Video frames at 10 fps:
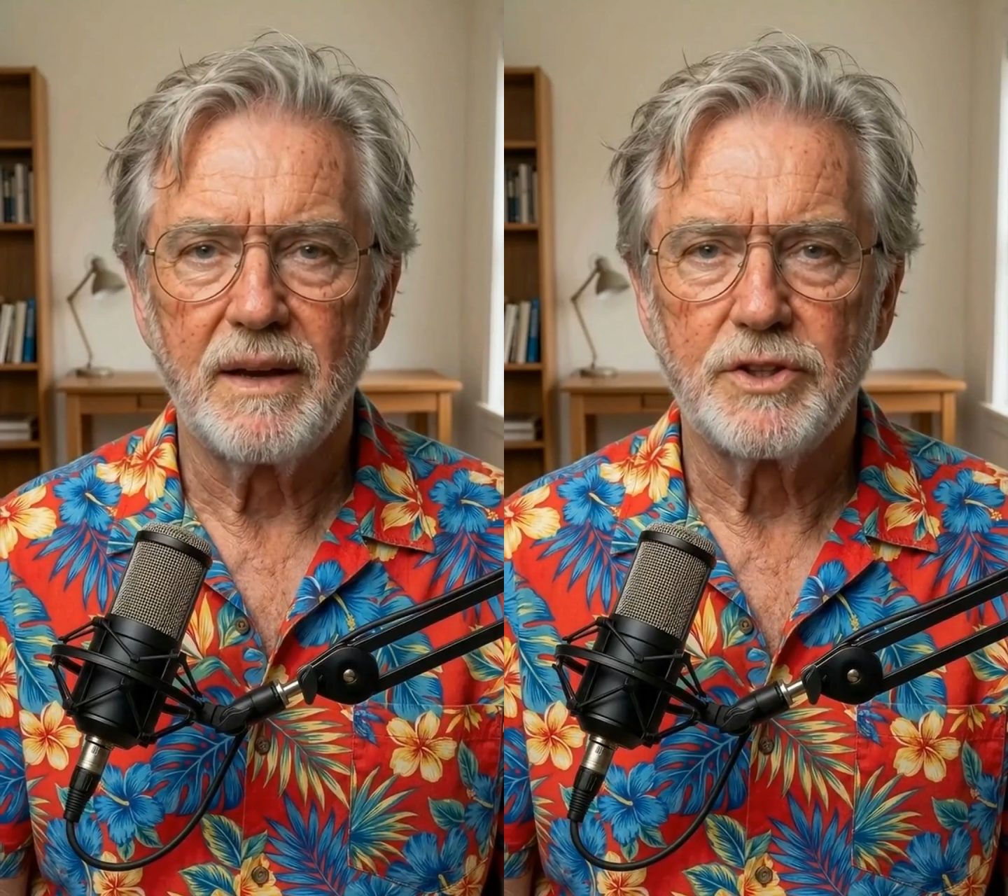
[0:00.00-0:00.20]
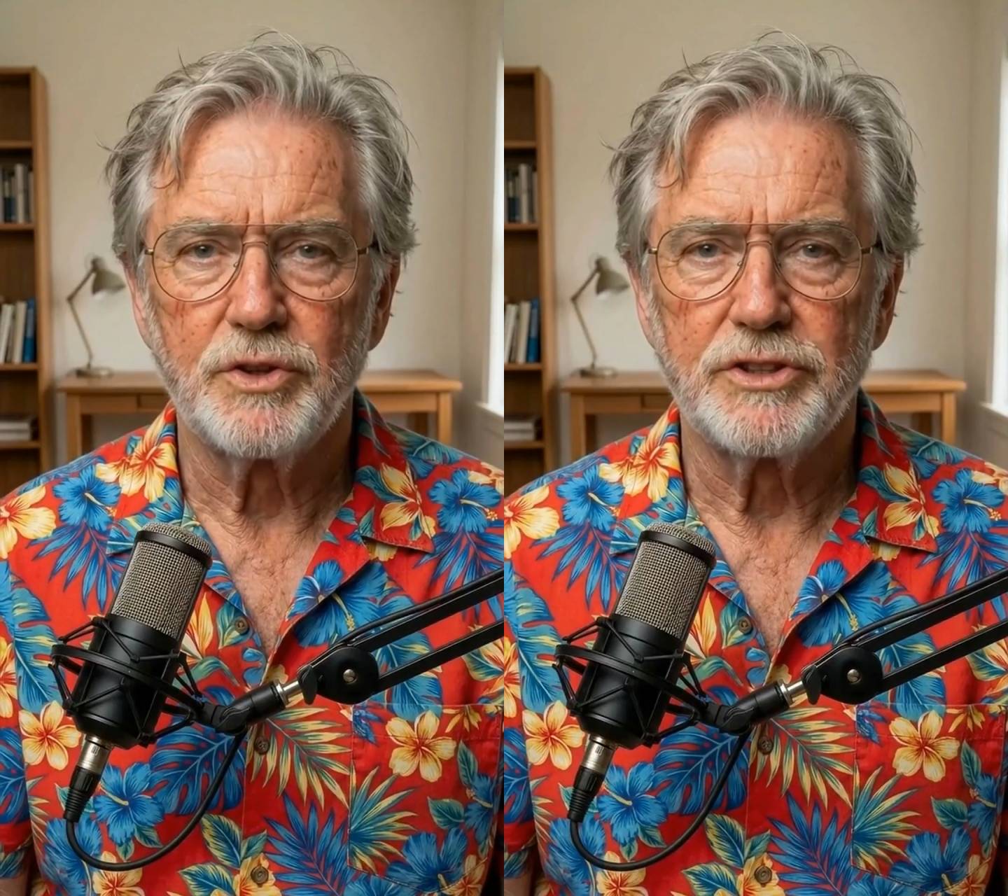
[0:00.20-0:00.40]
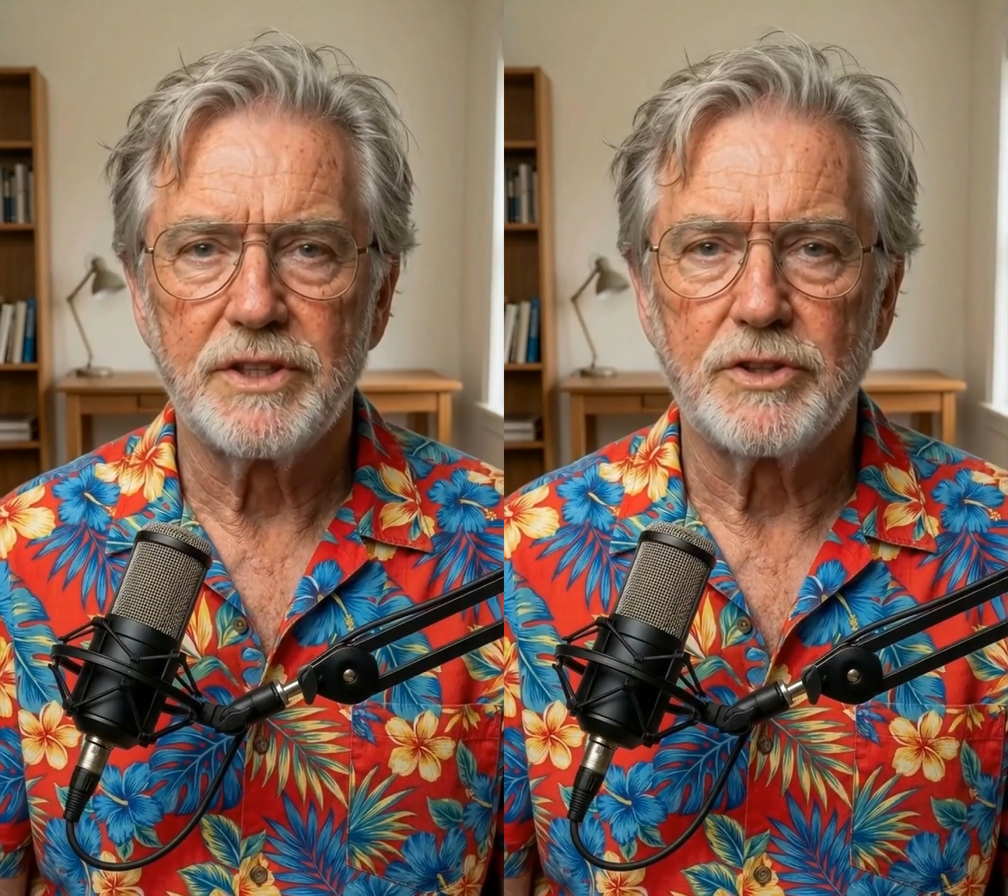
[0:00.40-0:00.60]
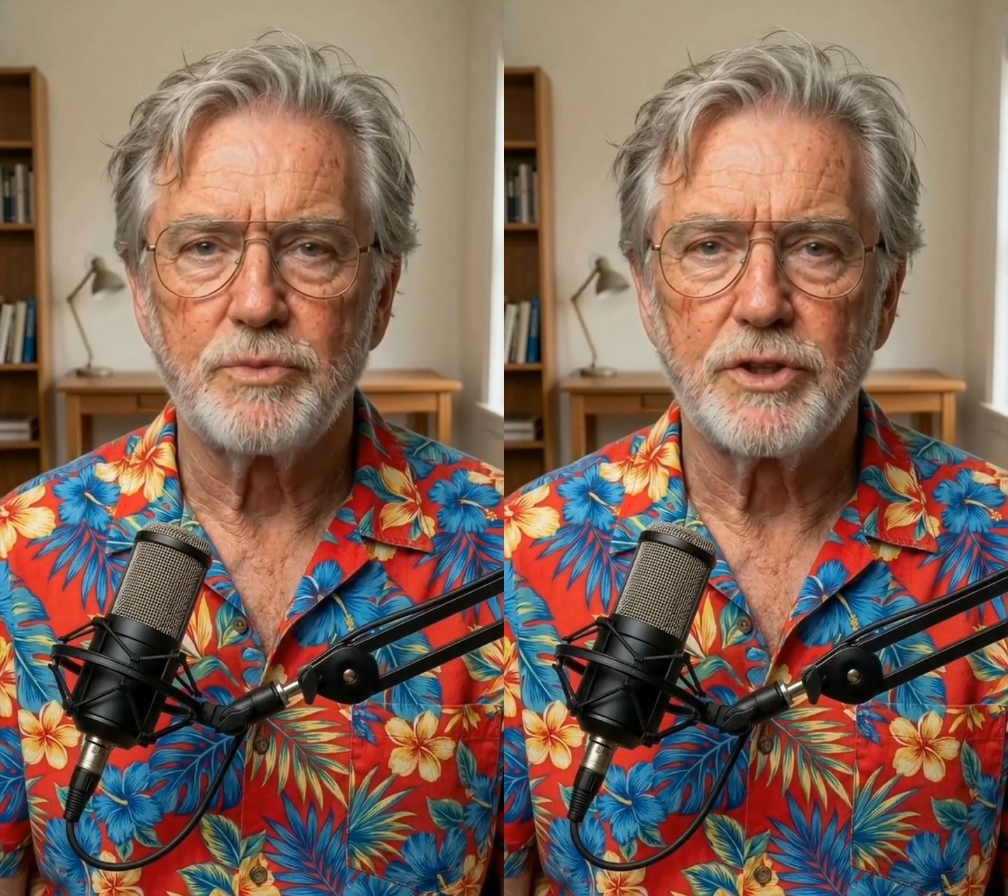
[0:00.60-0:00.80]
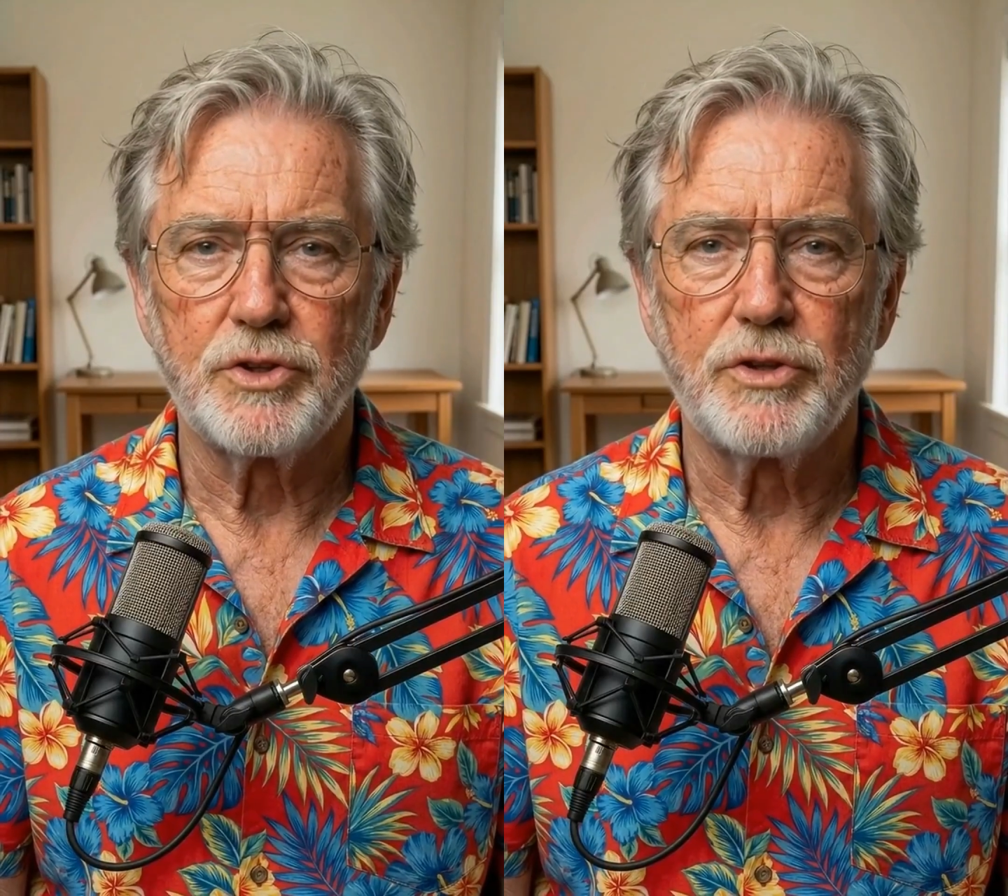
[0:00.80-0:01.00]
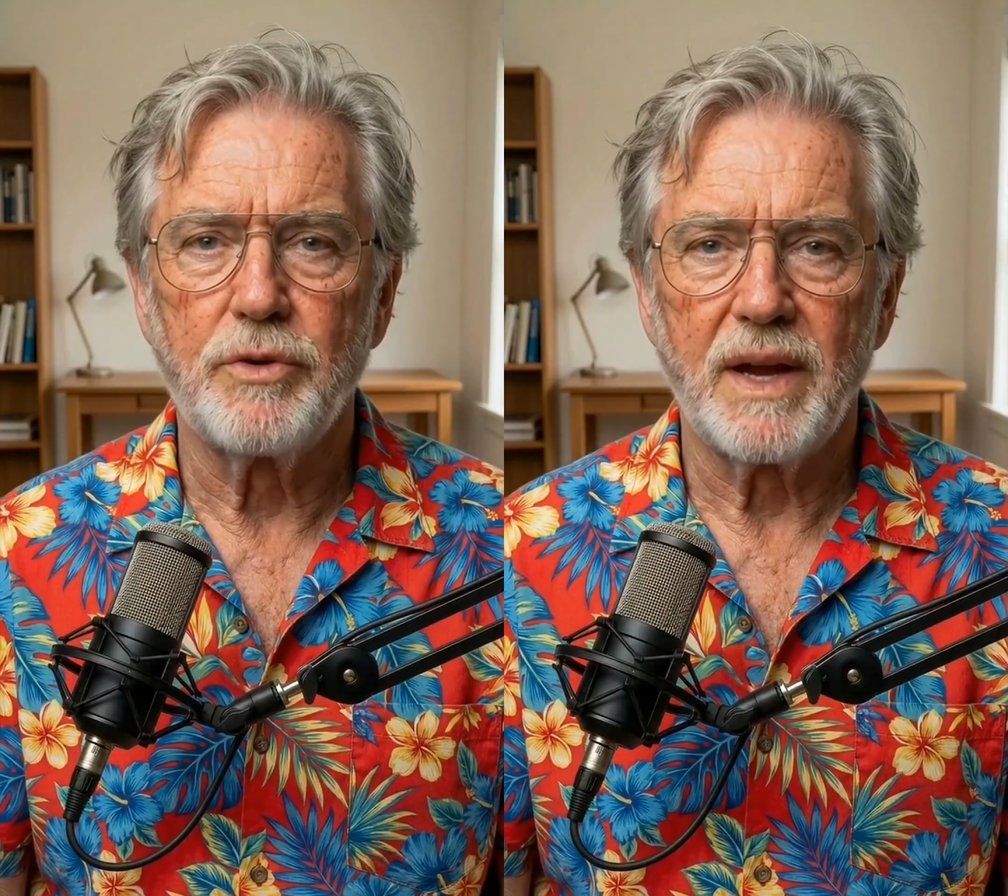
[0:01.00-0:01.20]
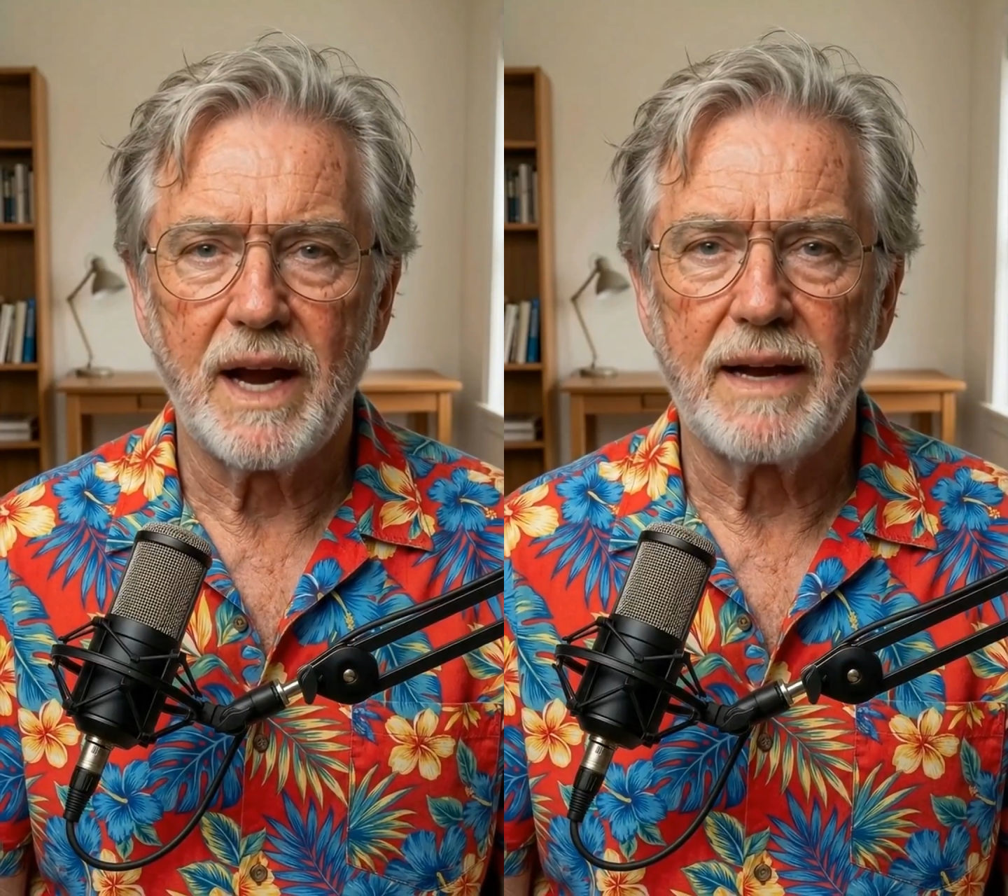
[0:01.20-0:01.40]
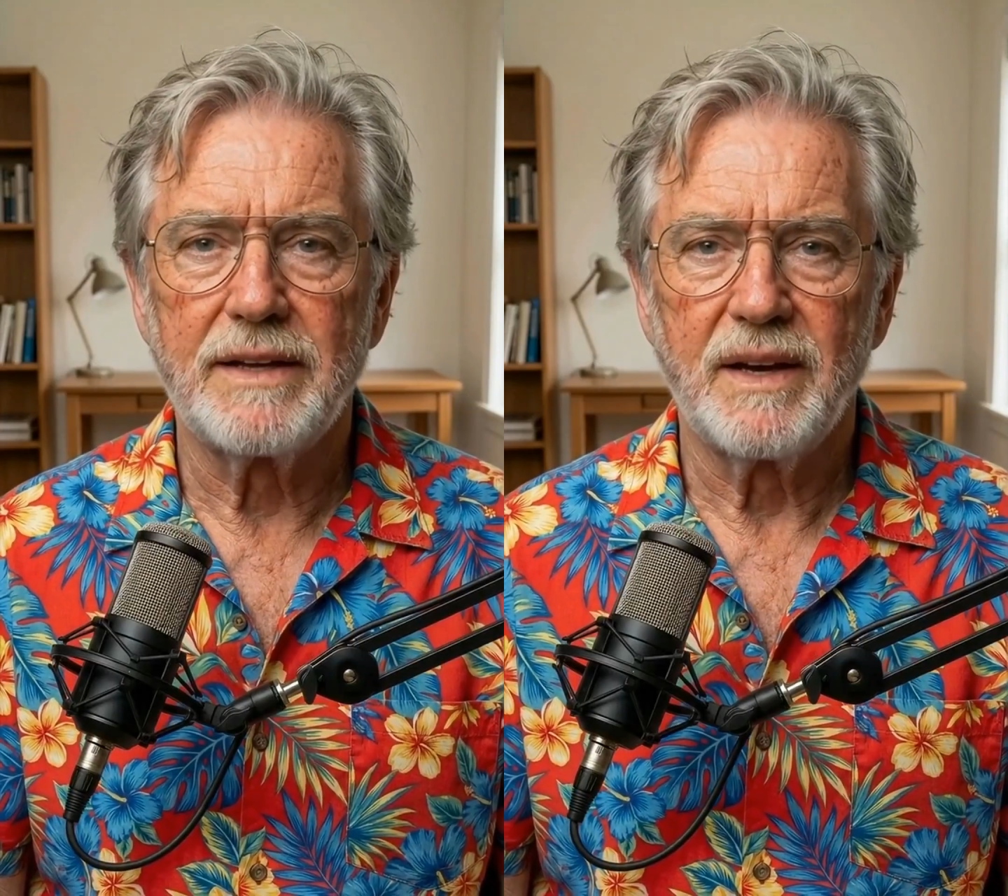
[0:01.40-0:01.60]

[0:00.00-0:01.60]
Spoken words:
use it to reduce reliance